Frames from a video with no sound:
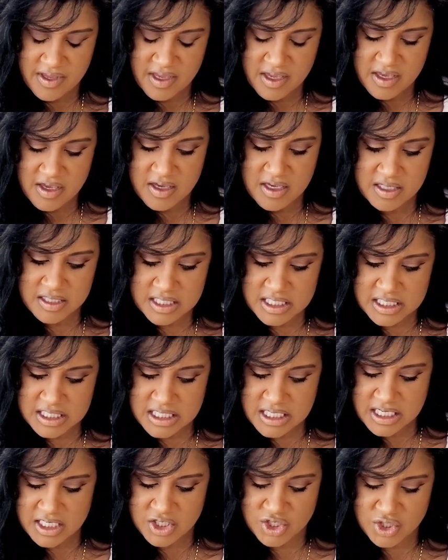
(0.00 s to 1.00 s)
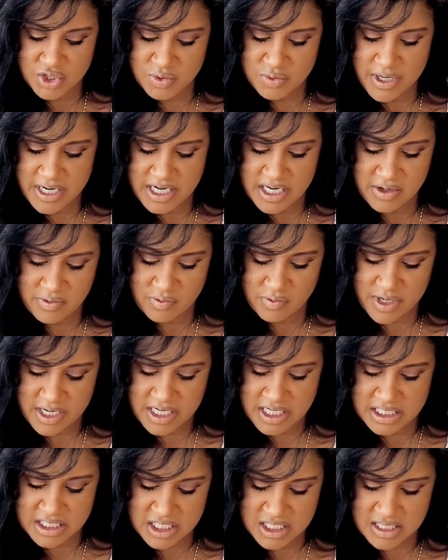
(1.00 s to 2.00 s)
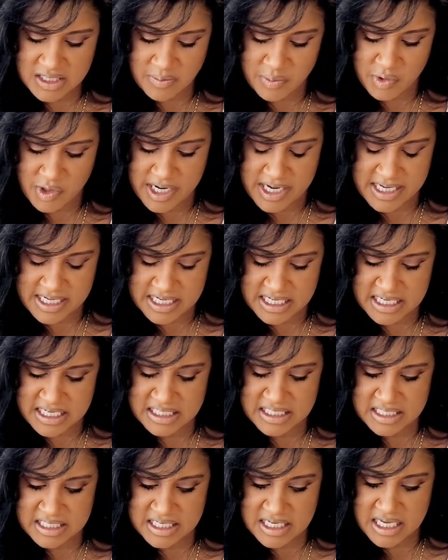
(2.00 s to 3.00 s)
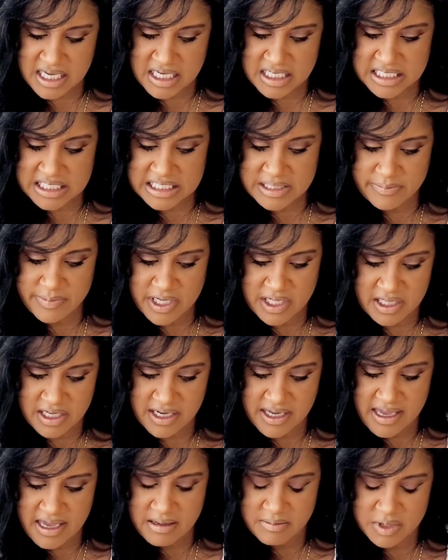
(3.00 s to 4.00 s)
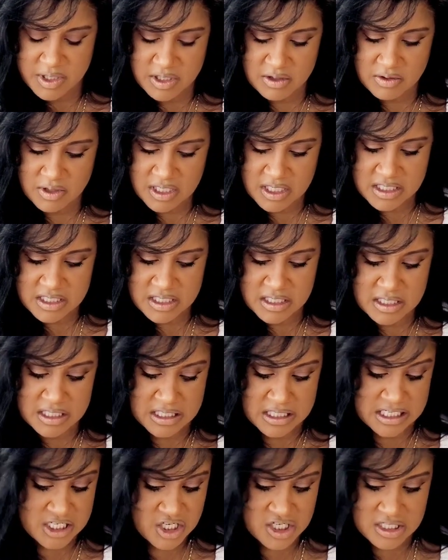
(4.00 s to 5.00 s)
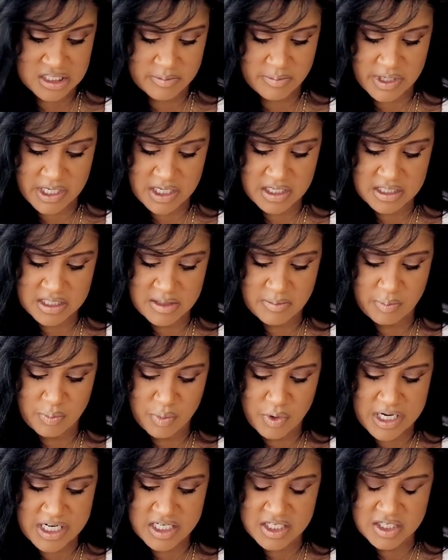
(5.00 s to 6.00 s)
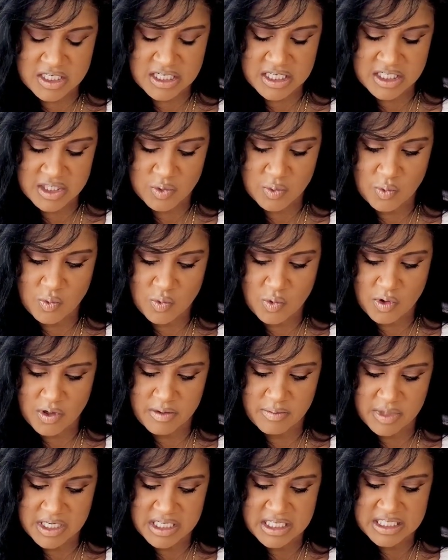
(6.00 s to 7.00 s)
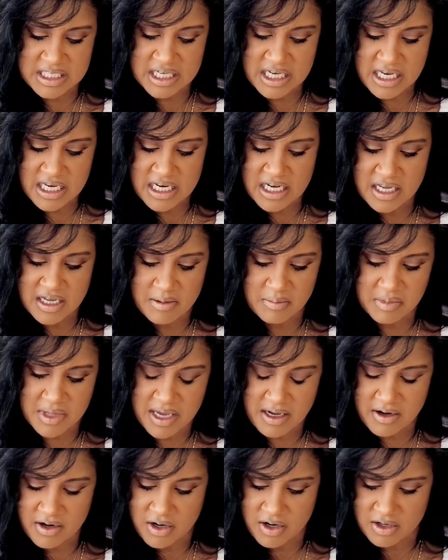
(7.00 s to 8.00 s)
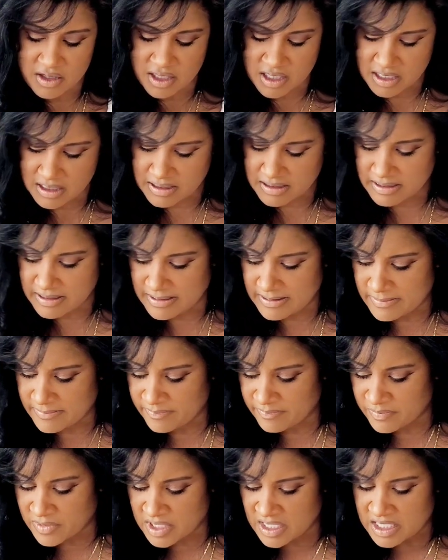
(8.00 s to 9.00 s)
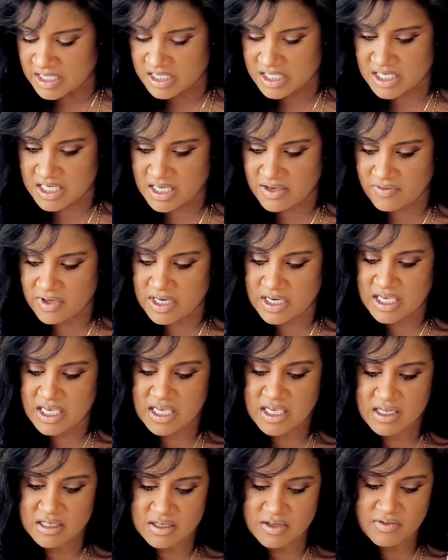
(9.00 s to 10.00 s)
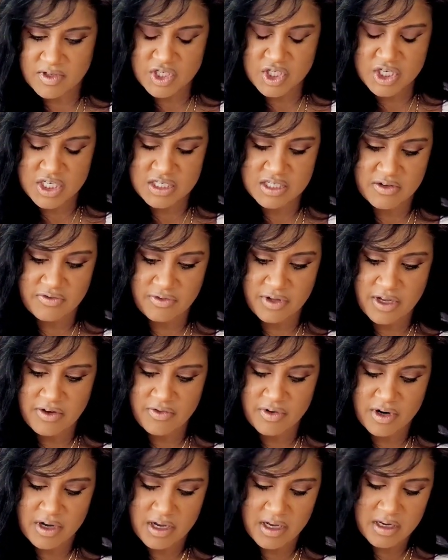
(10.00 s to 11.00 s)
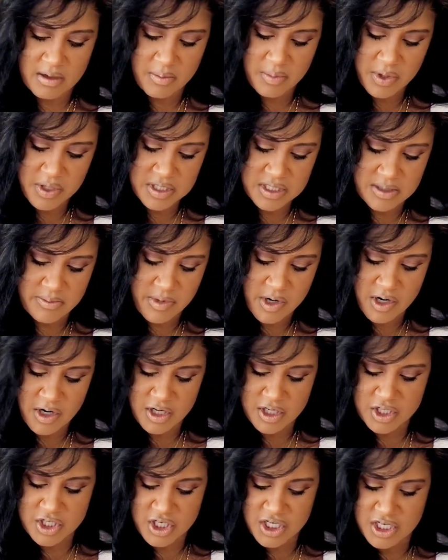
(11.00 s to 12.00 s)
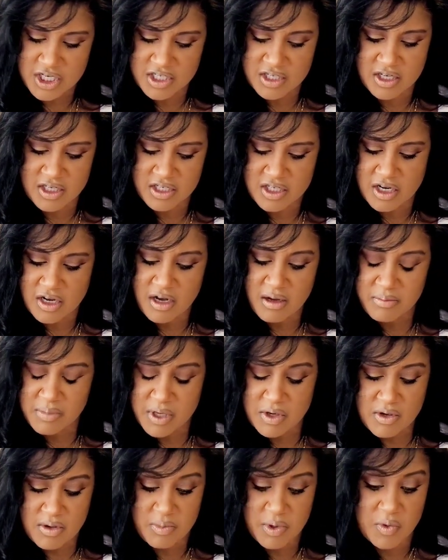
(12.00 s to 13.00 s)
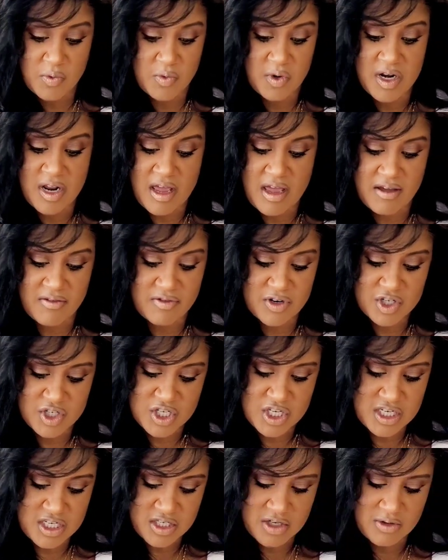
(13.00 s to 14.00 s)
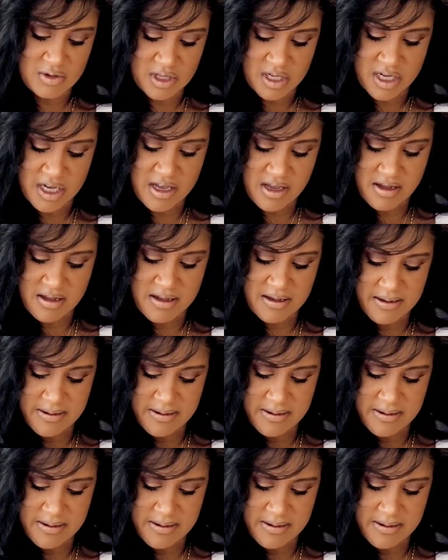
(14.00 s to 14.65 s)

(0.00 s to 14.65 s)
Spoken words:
You can see it shredding right into the bread. It's smelling absolutely delicious because the bread is nice and warm and it's heating up that garlic. To give it a hint of a cheesy flavor, I'm going to put some hard cheese on top. You can put whatever cheese you like.